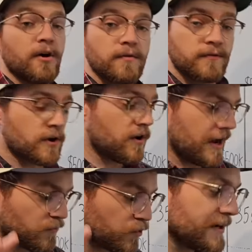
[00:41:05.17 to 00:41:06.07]
overall,
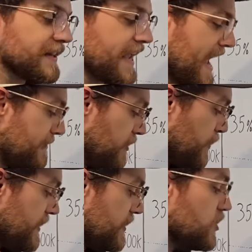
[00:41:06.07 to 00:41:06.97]
I'm really happy
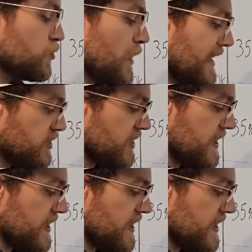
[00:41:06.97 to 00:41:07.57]
with the direction